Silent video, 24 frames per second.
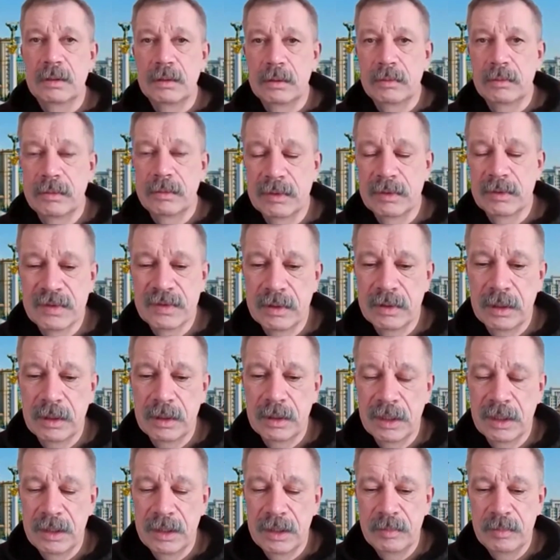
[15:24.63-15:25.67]
Of course, there
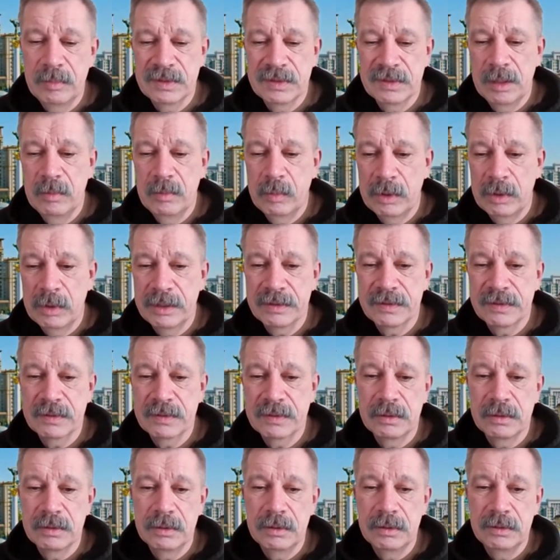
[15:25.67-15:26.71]
can be some words
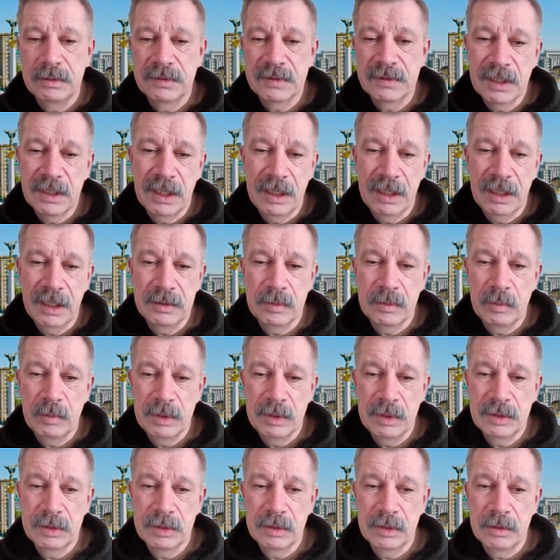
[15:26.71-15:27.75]
inside
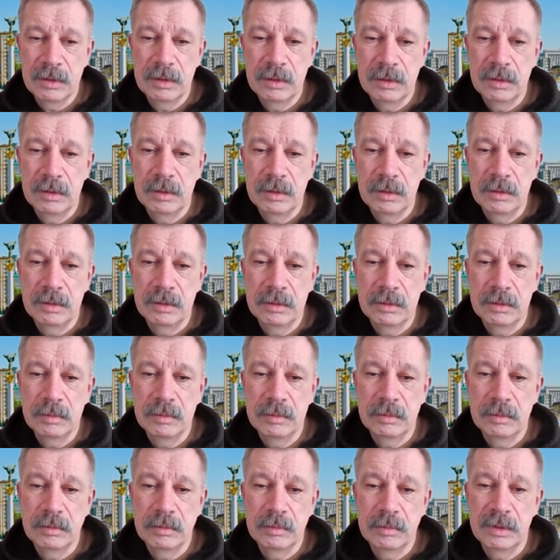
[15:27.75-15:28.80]
which
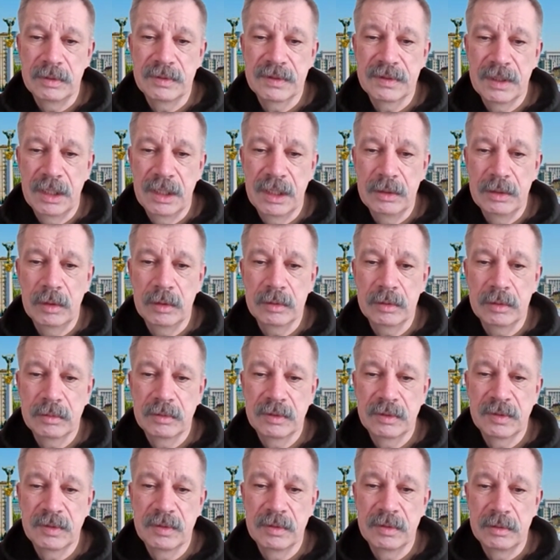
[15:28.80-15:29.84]
will say not
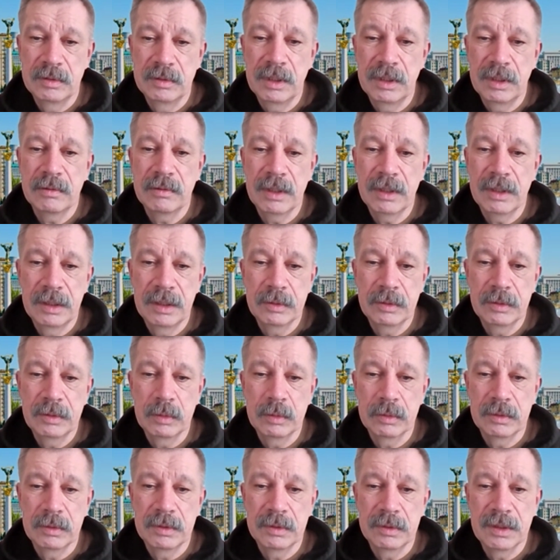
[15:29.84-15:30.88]
directly
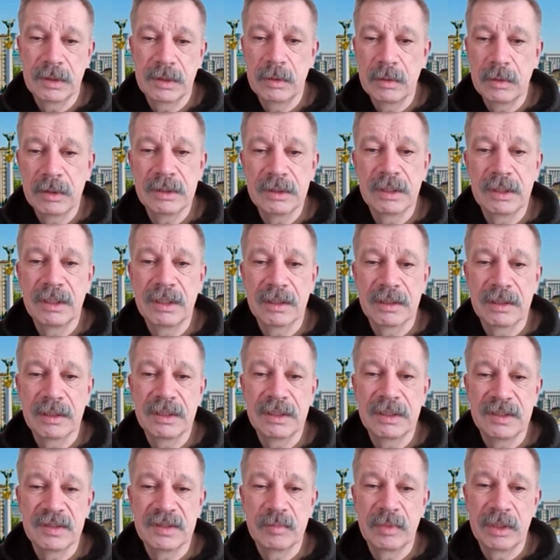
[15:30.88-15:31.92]
to the security
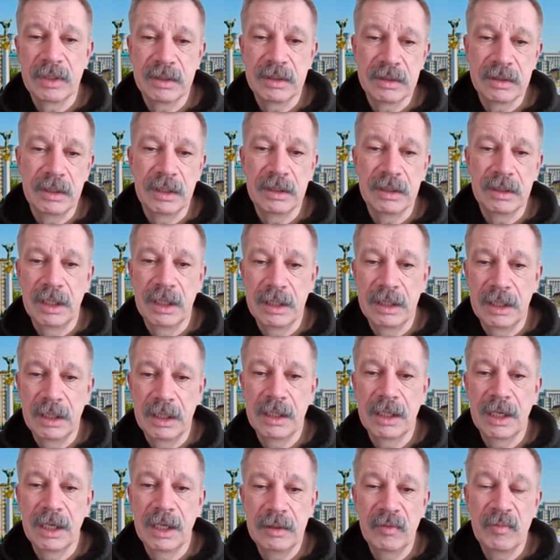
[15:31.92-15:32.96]
guarantees, but a
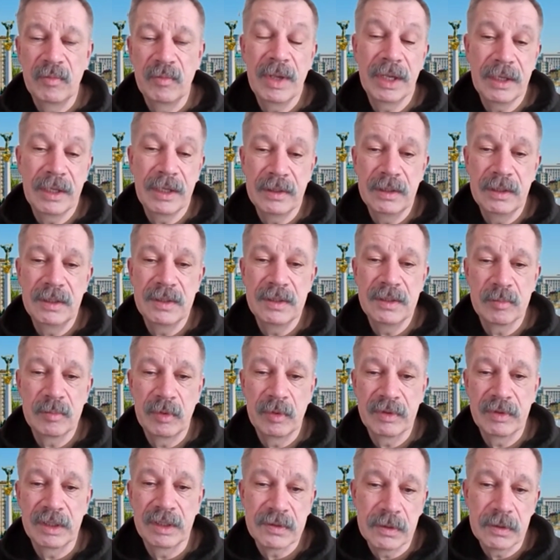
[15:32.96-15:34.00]
kind of mechanism
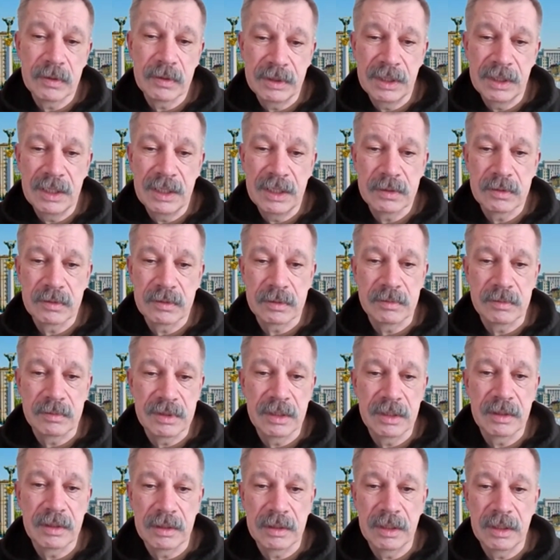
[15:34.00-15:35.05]
of consultations or
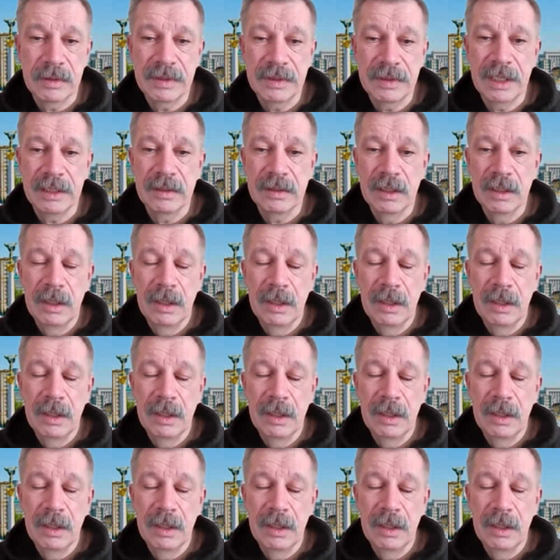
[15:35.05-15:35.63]
something like that.